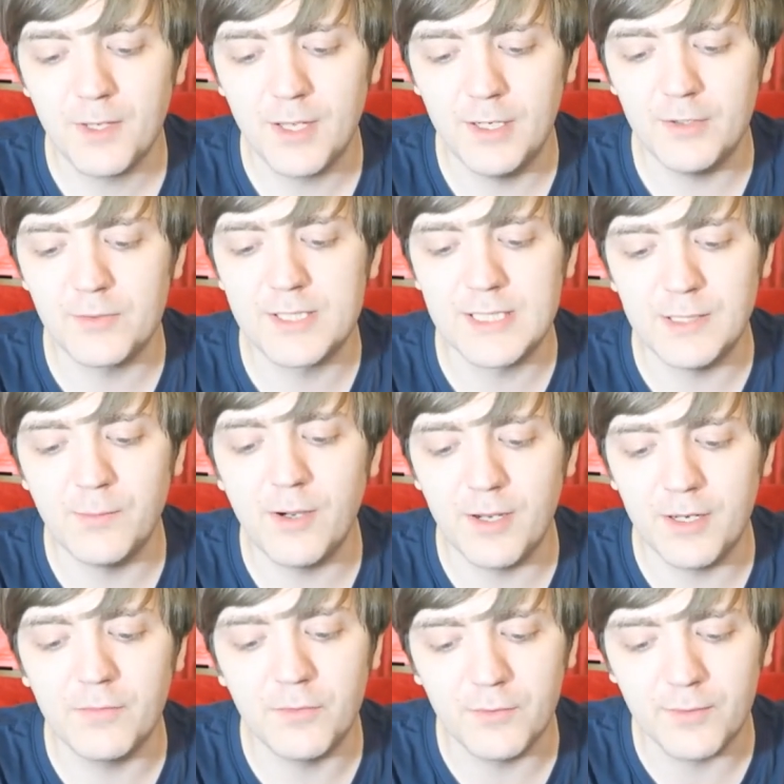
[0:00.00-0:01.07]
And you'll see
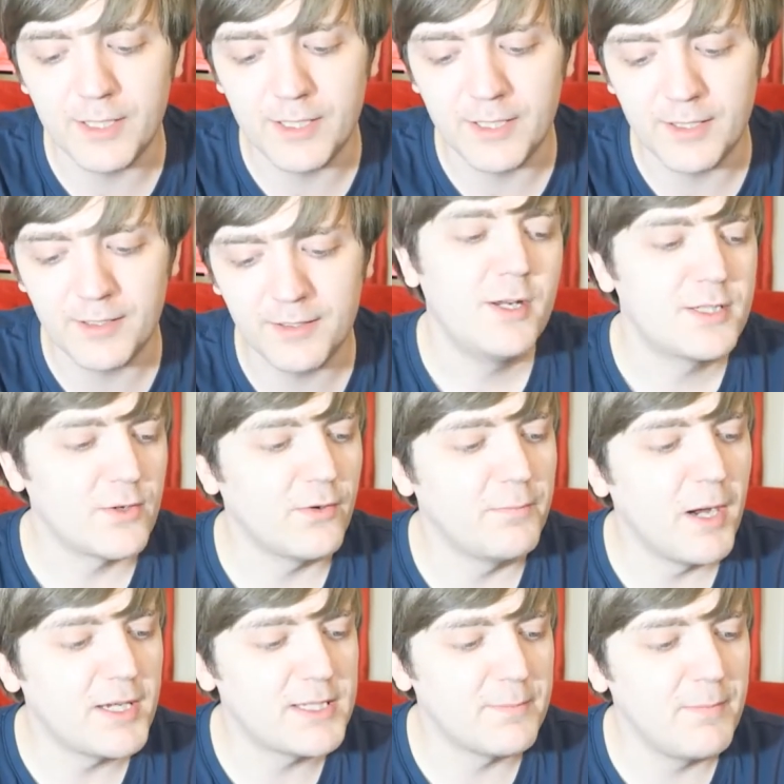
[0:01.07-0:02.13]
why if you read it. So Of
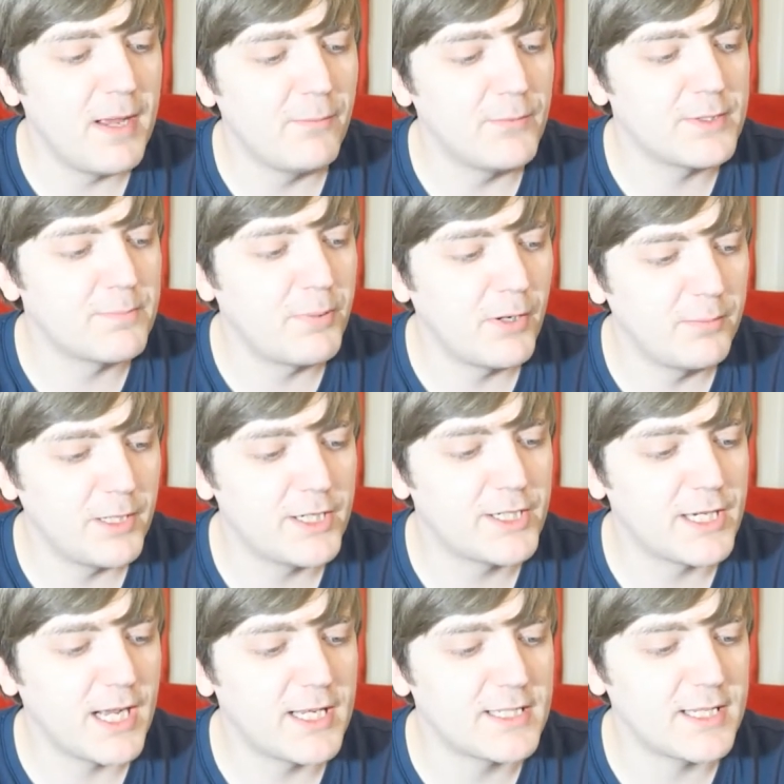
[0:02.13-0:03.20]
Mice and Men was
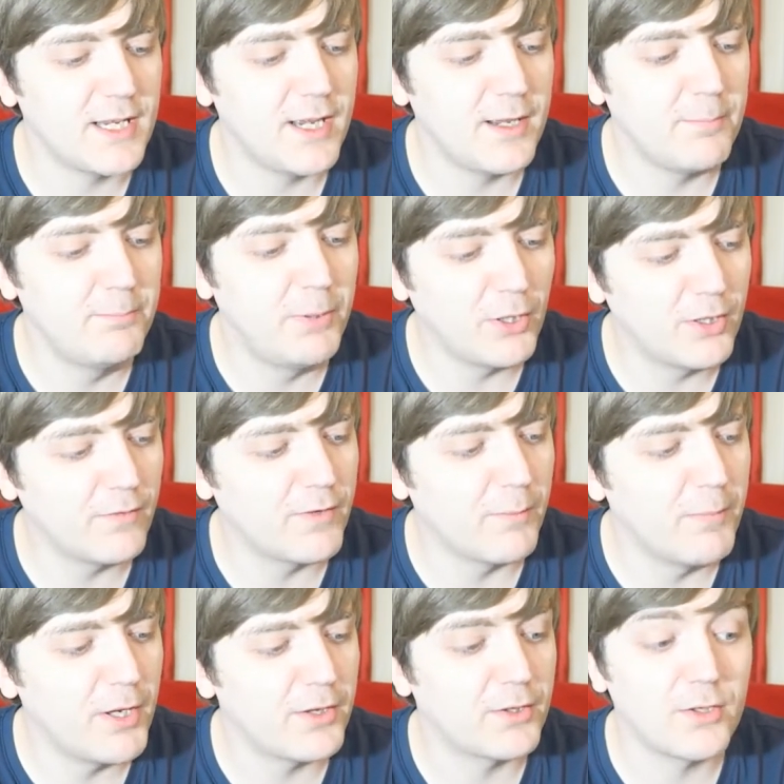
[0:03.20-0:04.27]
published as a Book of the
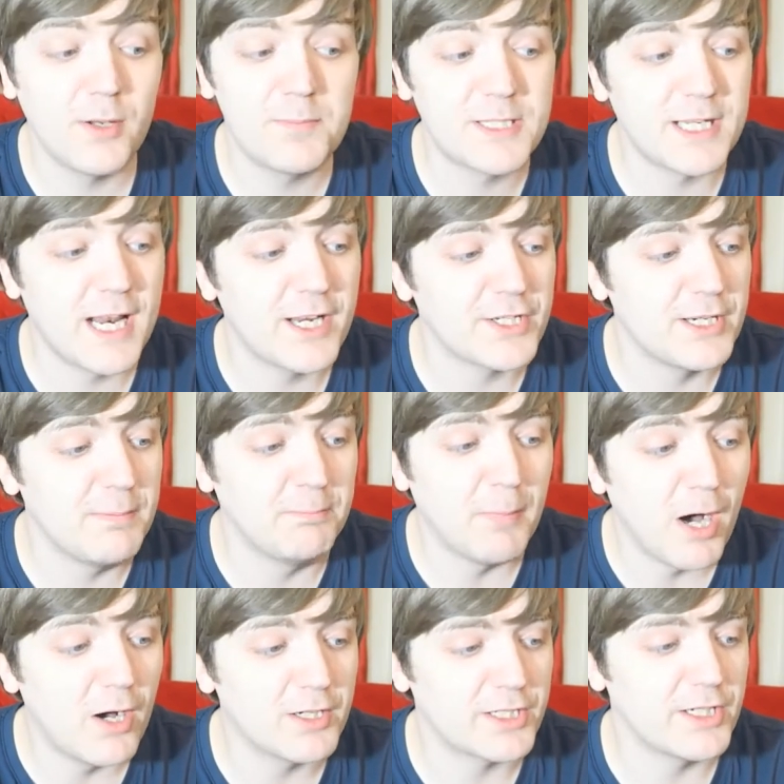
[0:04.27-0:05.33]
Month Club selection in
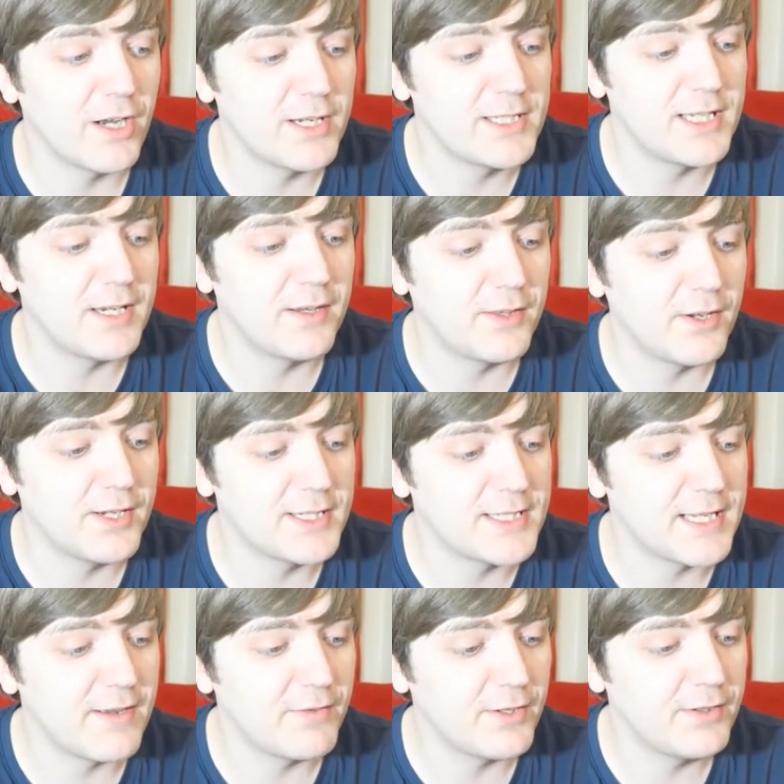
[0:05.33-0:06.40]
March
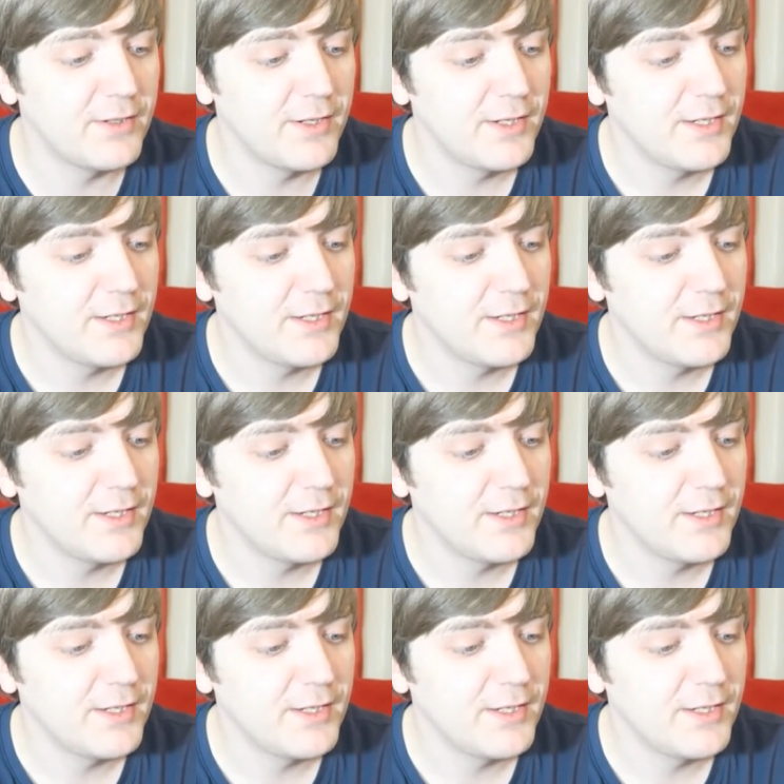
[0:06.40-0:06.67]
1937.